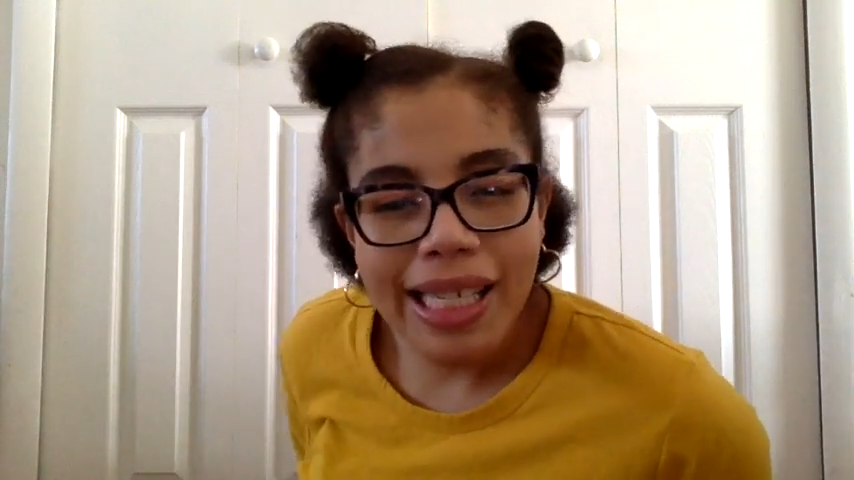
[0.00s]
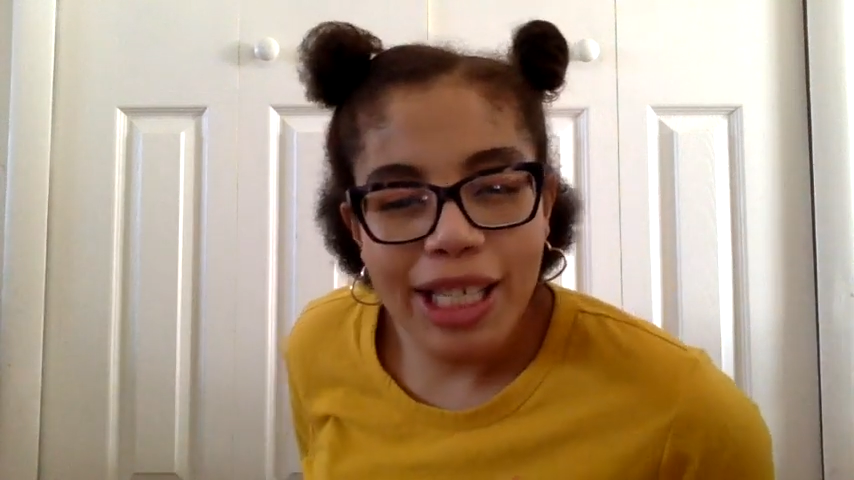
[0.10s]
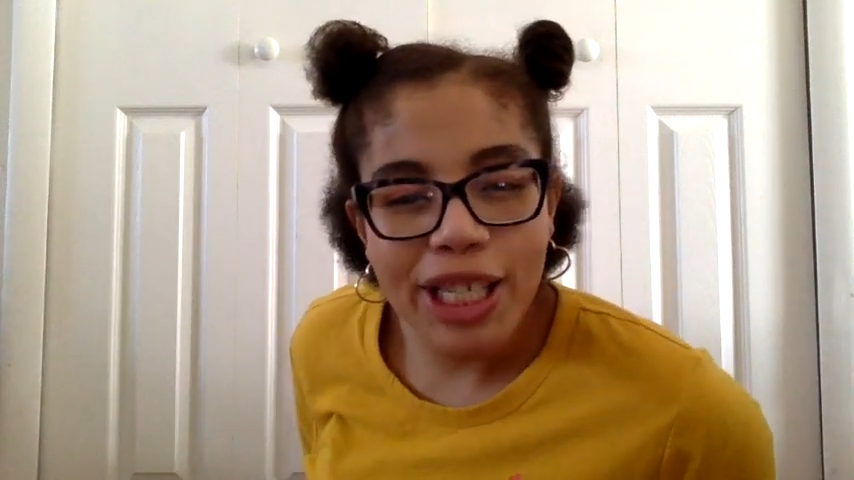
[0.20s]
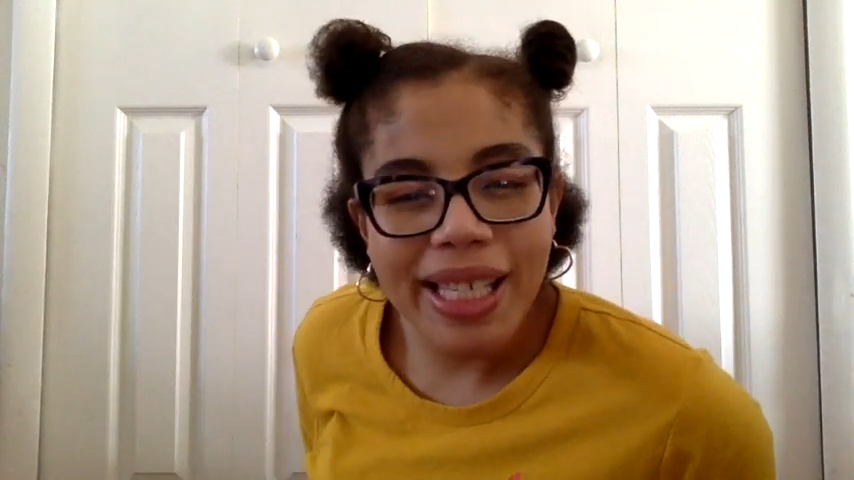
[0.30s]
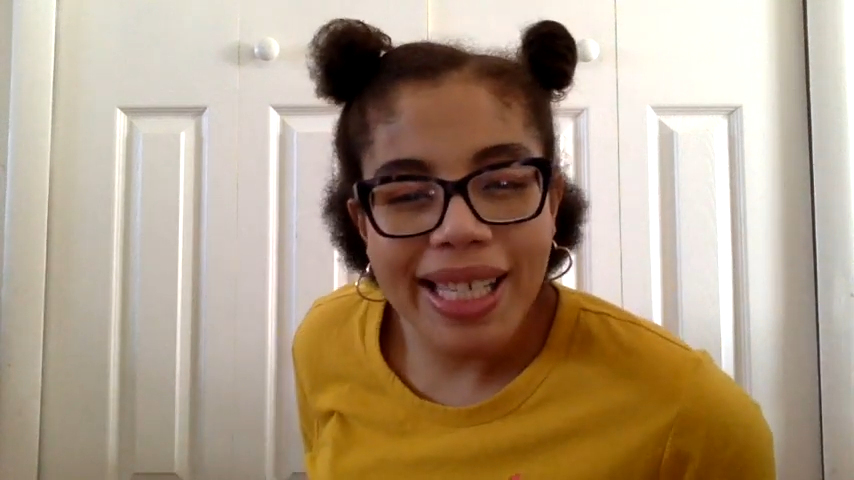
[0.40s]

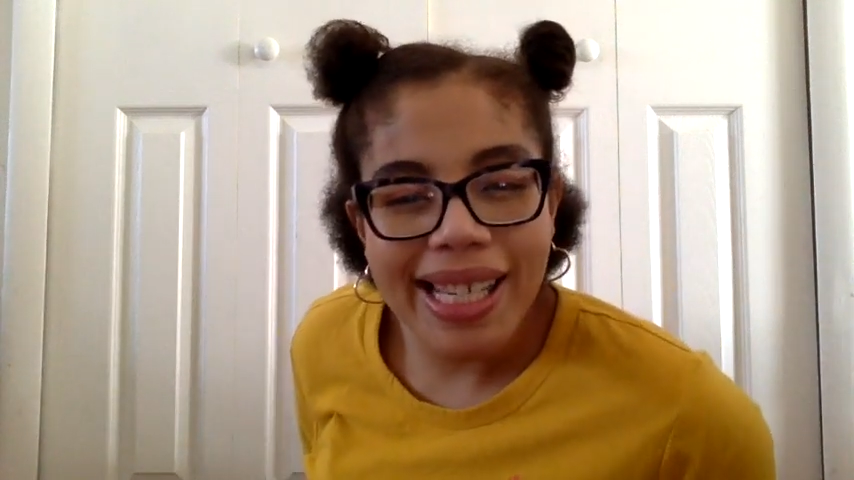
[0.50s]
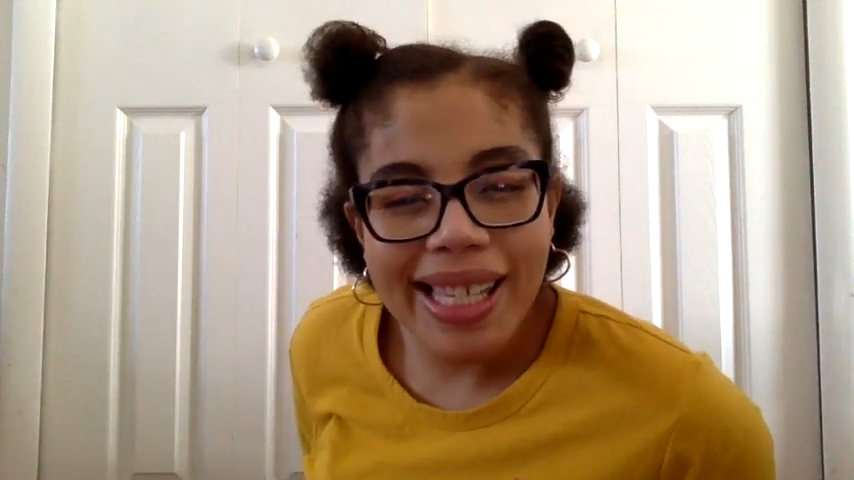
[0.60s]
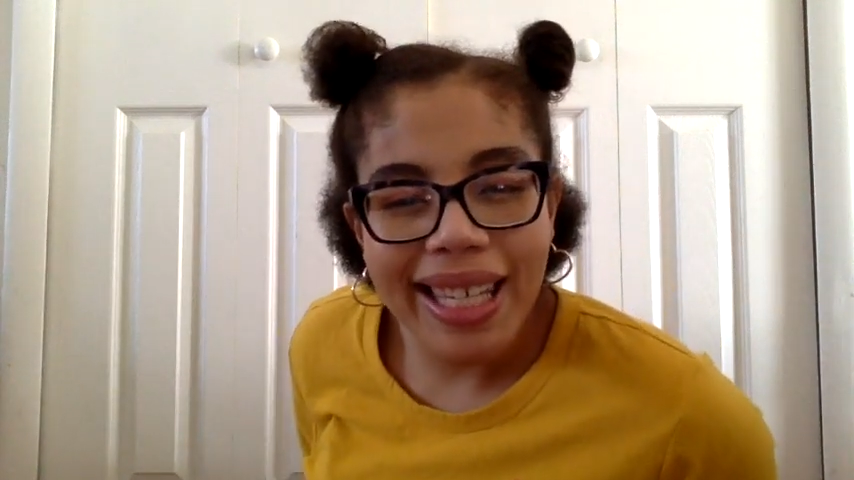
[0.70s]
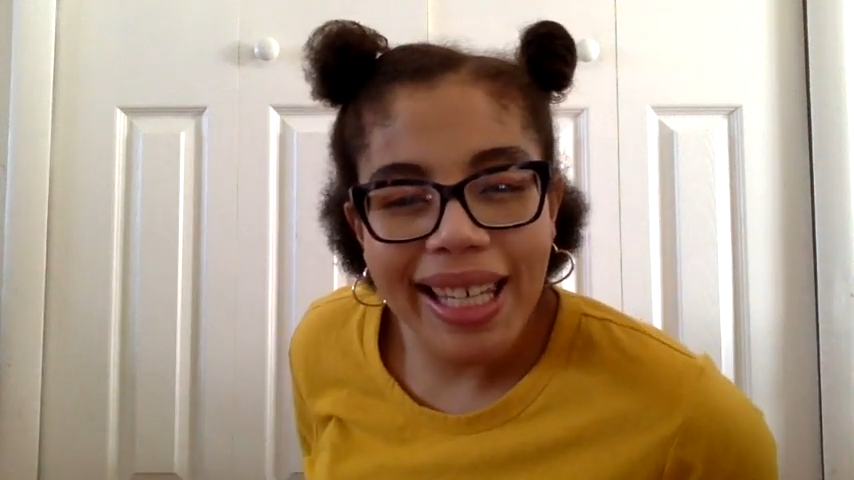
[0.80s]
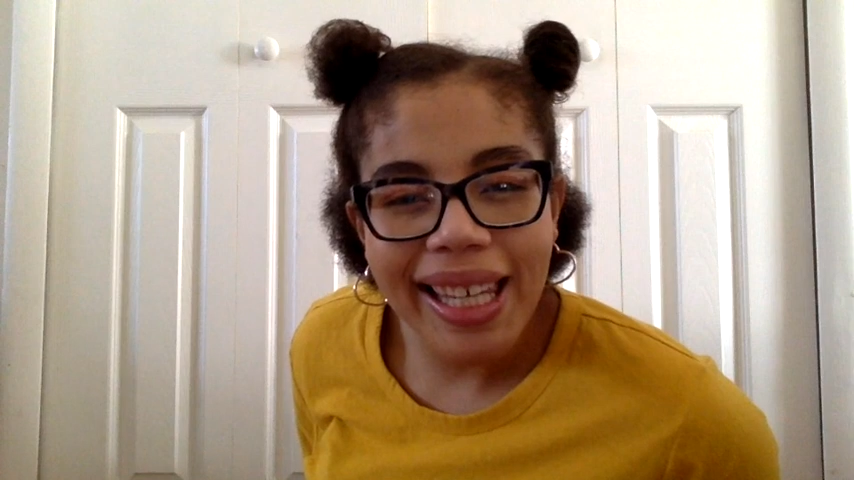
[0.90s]
just as
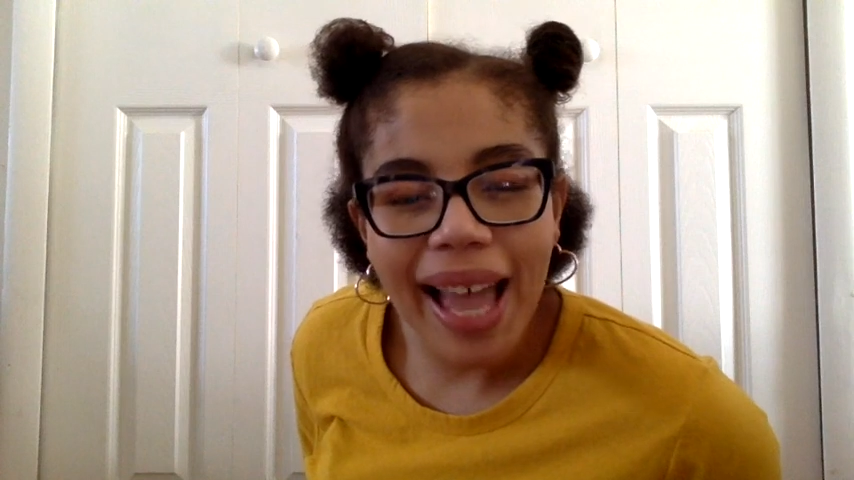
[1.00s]
easily